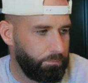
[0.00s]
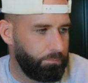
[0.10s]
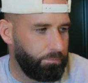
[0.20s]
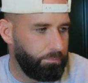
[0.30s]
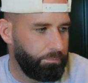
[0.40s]

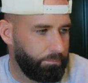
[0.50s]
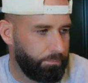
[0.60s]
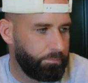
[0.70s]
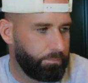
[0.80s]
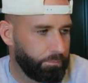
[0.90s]

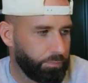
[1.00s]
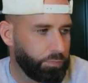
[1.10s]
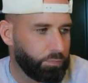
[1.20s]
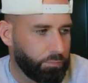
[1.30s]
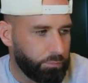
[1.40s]

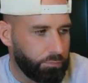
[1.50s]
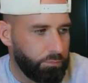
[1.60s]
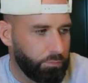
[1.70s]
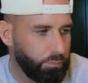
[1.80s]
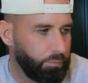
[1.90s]

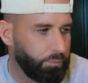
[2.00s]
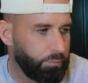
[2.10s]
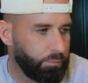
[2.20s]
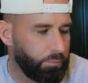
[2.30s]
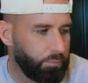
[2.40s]

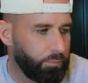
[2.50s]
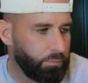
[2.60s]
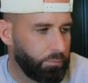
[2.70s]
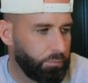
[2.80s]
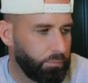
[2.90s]

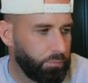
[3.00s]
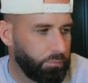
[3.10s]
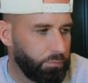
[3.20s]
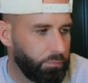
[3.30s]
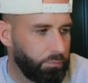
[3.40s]

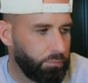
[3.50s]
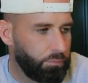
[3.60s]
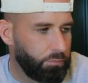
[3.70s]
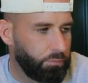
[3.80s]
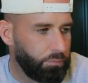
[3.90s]

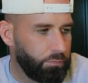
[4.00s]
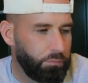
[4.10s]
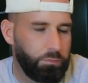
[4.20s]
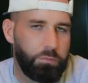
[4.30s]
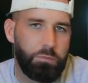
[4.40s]

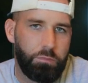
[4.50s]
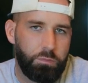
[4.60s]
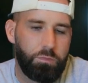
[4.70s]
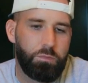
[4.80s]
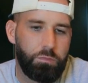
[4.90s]

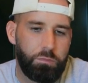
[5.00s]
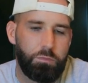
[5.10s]
(not speaking)